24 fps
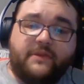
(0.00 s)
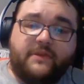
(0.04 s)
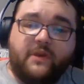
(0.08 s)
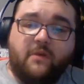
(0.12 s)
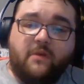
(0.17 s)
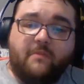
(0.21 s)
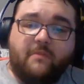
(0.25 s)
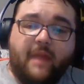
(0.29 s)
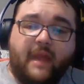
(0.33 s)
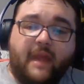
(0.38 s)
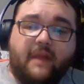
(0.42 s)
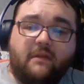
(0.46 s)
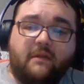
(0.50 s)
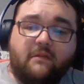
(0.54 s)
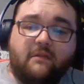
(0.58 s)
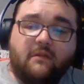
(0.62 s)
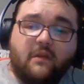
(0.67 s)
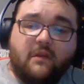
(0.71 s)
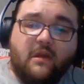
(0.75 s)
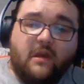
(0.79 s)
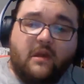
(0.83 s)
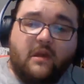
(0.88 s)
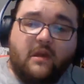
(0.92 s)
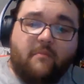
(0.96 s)
on The Domain.
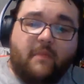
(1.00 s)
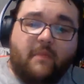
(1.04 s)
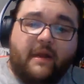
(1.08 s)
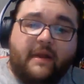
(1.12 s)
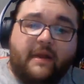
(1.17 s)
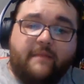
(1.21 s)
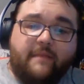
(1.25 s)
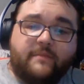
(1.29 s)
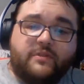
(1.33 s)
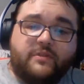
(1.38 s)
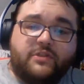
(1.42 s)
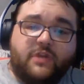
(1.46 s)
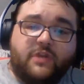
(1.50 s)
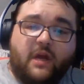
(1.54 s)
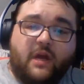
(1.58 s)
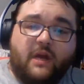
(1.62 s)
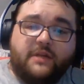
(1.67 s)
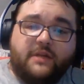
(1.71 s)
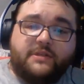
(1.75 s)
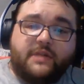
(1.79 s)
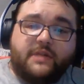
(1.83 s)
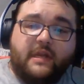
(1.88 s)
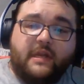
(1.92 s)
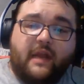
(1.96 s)
My name is
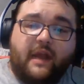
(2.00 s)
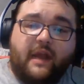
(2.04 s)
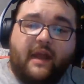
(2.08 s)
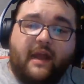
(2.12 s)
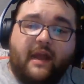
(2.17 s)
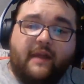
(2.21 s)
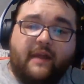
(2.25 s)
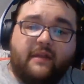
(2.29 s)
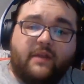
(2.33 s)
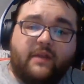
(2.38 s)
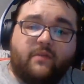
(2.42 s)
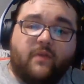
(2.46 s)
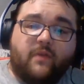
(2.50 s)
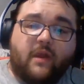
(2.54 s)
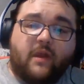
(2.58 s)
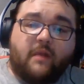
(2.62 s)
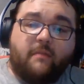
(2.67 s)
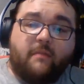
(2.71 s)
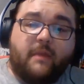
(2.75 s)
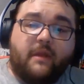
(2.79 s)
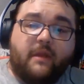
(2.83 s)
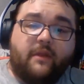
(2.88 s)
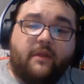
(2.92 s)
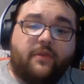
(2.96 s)
Josh, and I highly
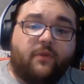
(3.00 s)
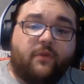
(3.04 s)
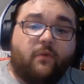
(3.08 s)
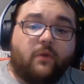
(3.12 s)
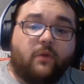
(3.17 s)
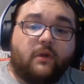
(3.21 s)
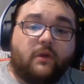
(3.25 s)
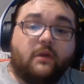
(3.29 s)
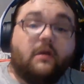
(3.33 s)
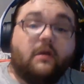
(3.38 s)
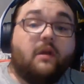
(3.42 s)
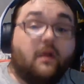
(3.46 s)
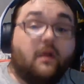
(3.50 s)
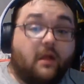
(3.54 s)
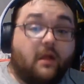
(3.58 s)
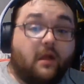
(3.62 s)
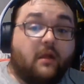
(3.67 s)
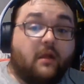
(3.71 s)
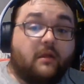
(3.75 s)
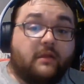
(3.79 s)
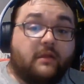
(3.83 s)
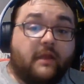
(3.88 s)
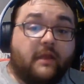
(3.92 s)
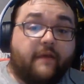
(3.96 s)
recommend Thor,
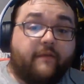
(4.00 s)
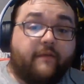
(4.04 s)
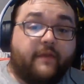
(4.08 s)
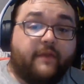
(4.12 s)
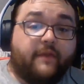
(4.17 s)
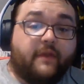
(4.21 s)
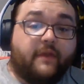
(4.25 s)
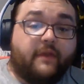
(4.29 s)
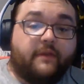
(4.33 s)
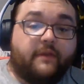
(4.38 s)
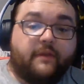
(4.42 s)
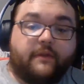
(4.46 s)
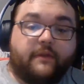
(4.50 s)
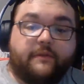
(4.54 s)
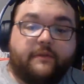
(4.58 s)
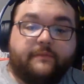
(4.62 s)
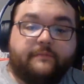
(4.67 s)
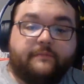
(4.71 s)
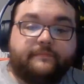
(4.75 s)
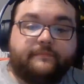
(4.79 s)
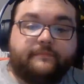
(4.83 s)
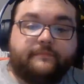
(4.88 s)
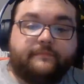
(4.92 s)
Love and Thunder.